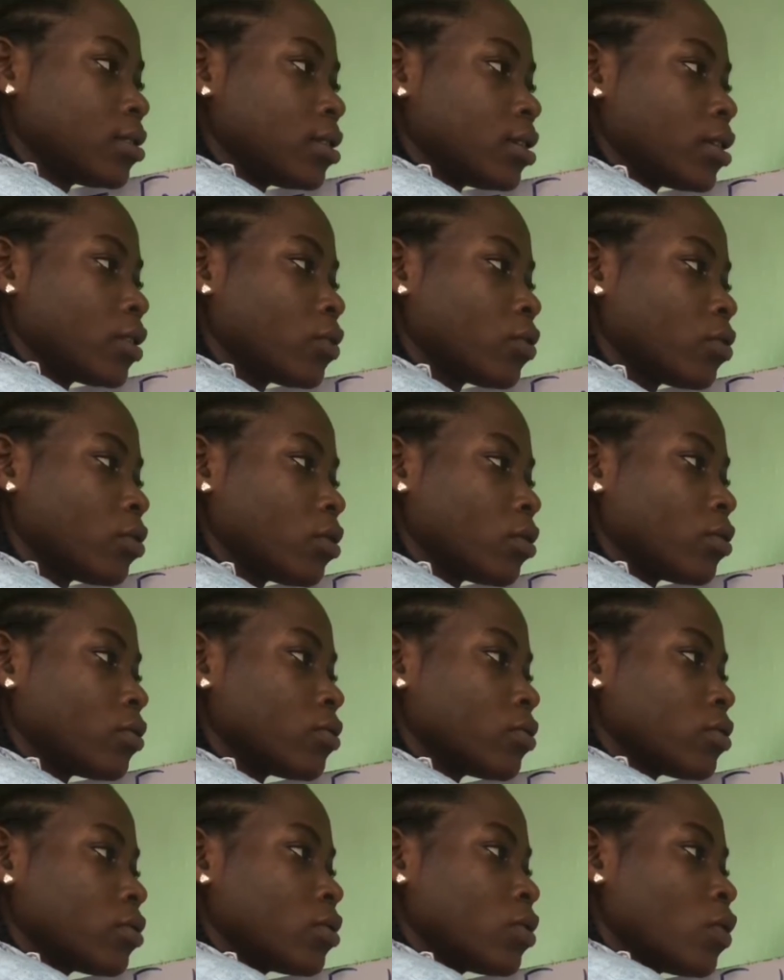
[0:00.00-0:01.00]

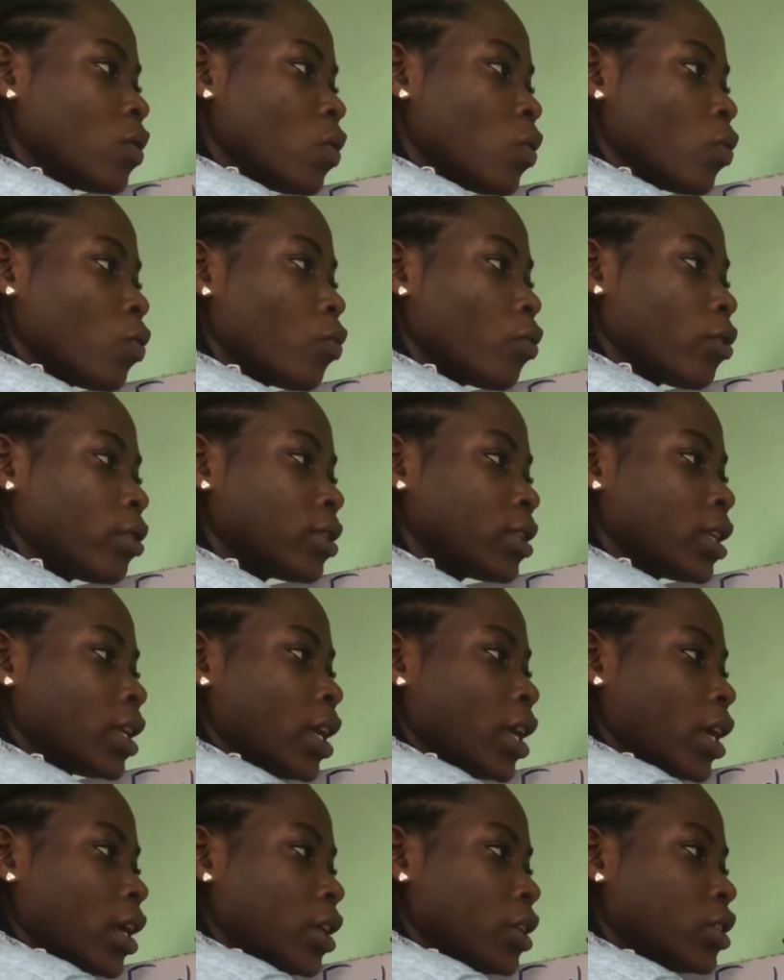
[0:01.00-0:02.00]
equals 1
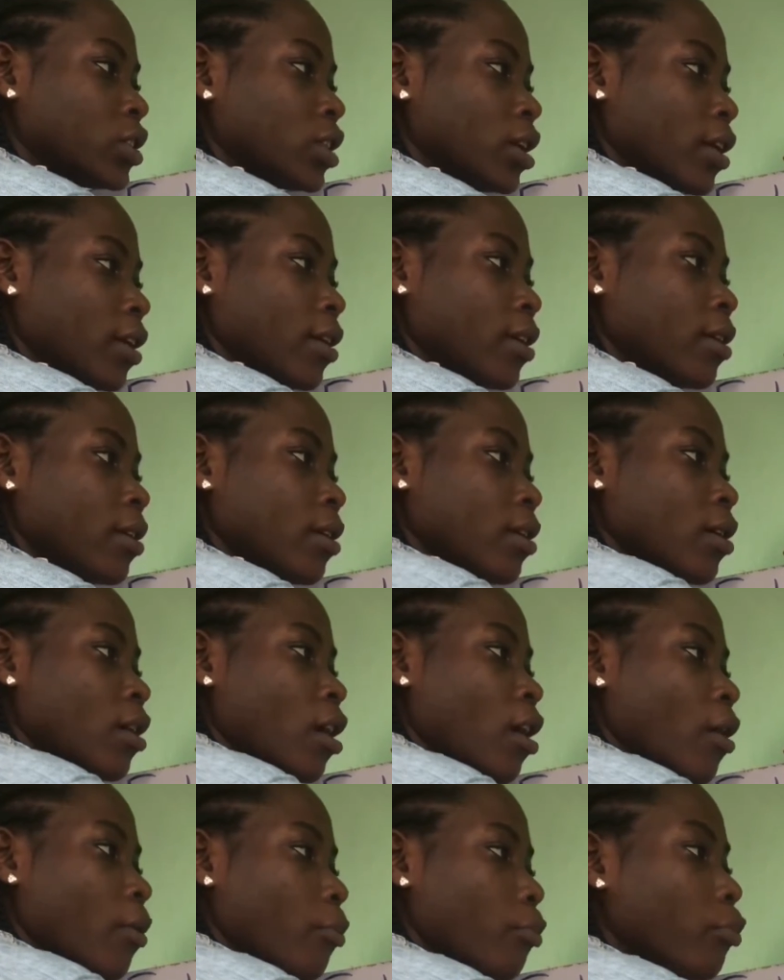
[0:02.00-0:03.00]
kg
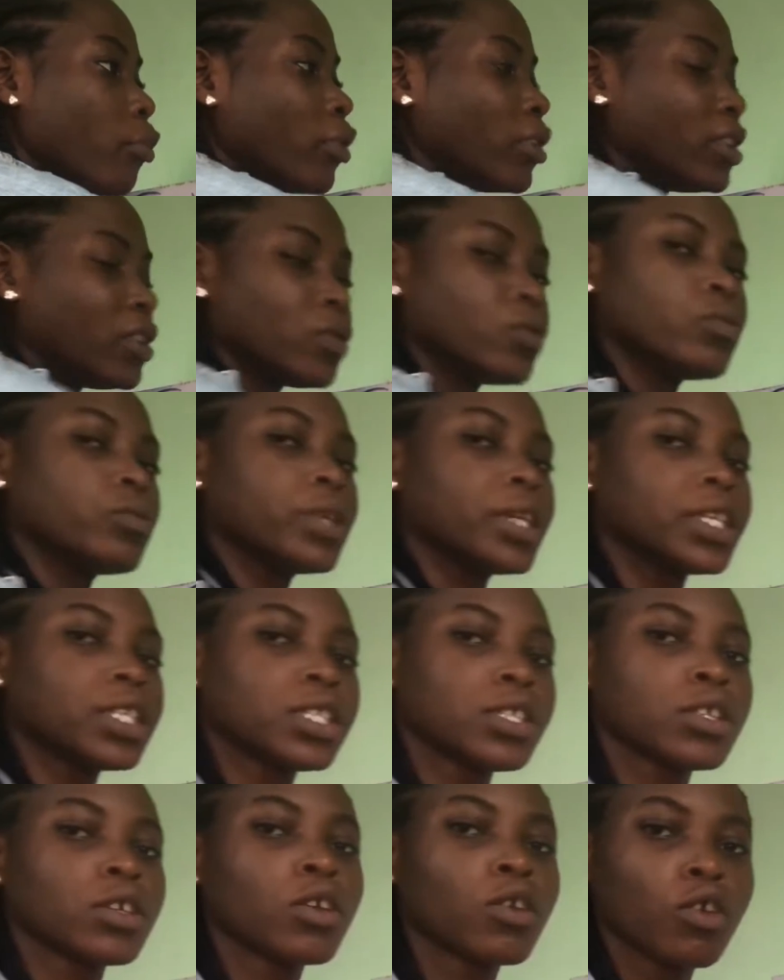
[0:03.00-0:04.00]
body
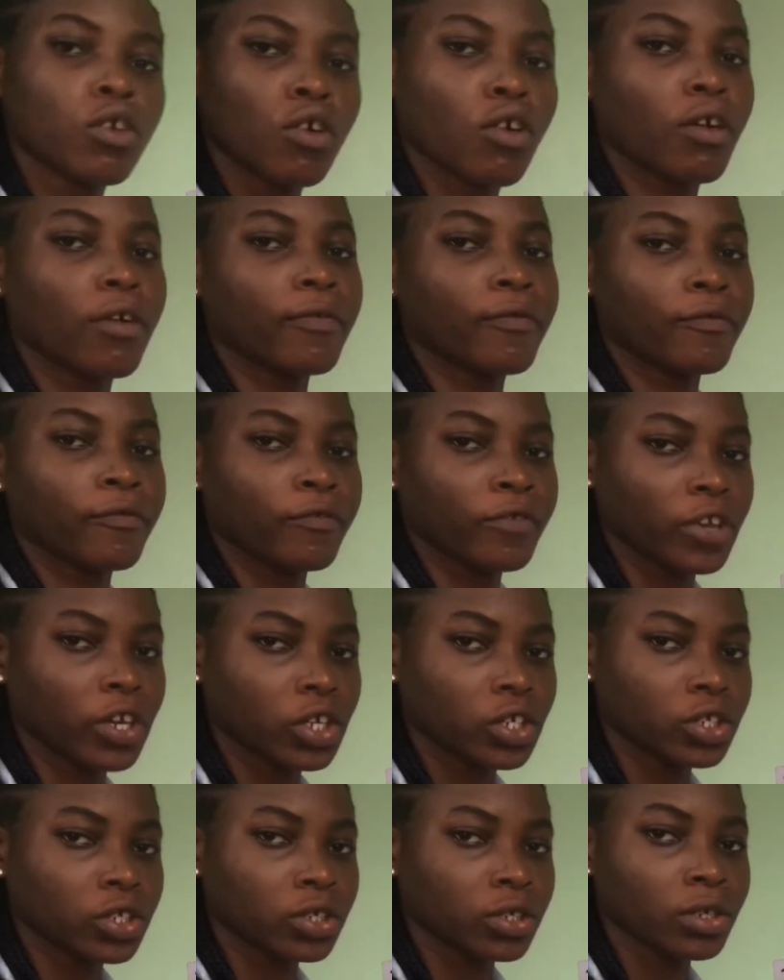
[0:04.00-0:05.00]
weight of
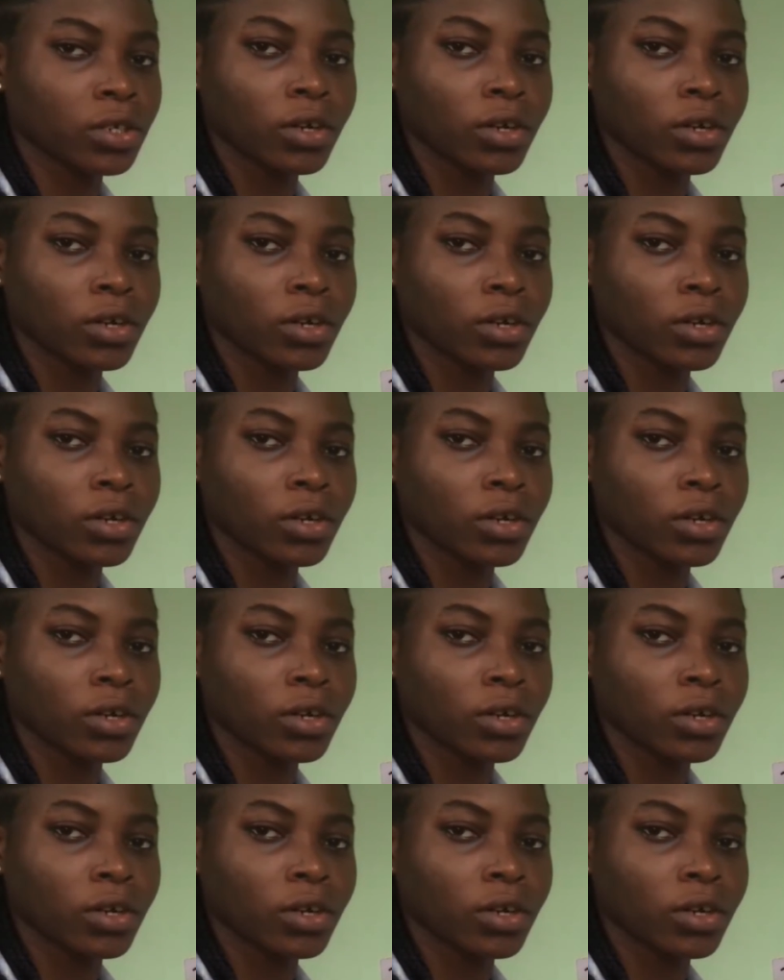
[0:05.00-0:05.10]
fish.